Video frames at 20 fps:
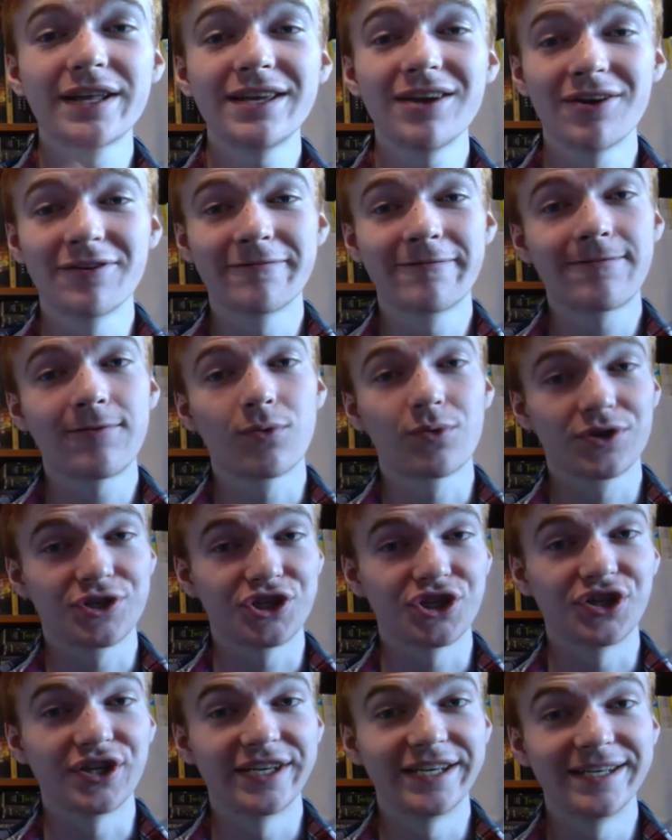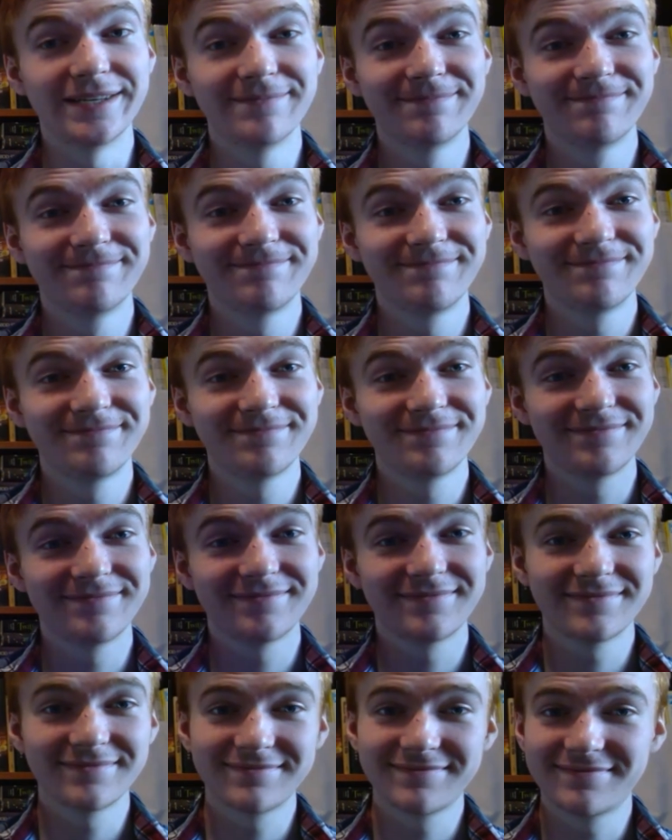unfortunate.
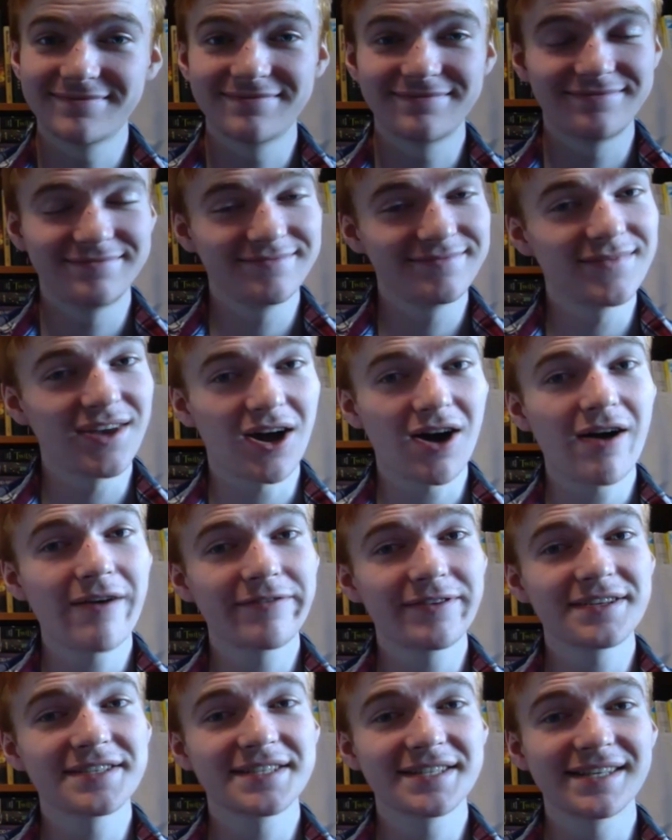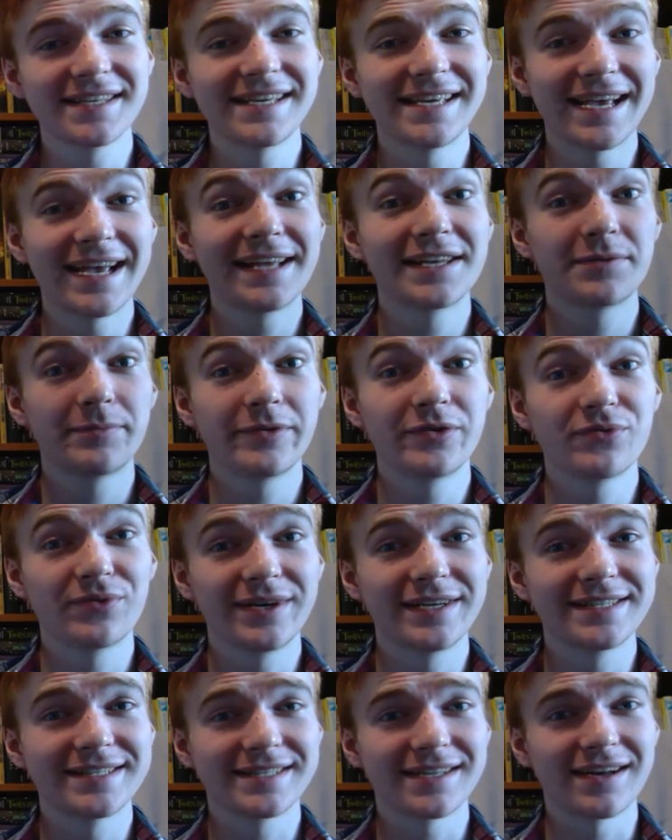Obviously, he had to be
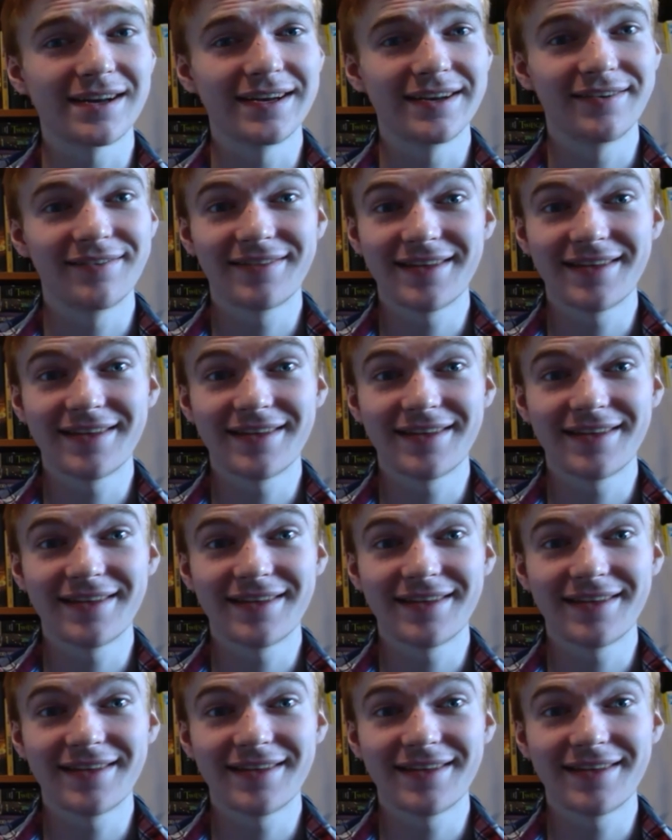redesigned.